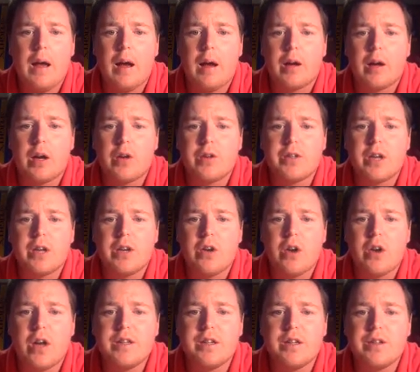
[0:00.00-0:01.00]
Cosine
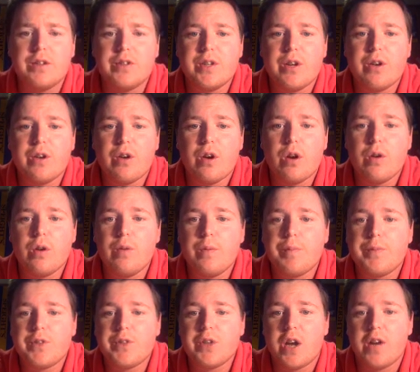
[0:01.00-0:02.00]
90 is 0,
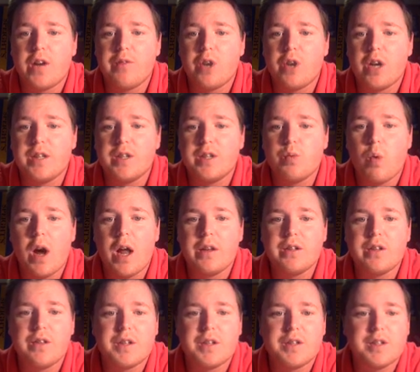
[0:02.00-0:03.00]
sine of 90 is 1,
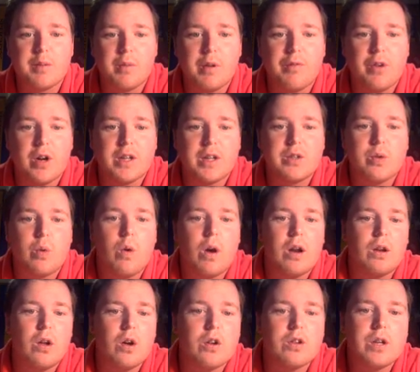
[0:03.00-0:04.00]
so this simplifies quite
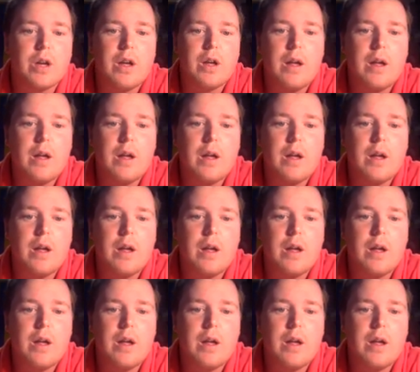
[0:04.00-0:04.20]
a lot.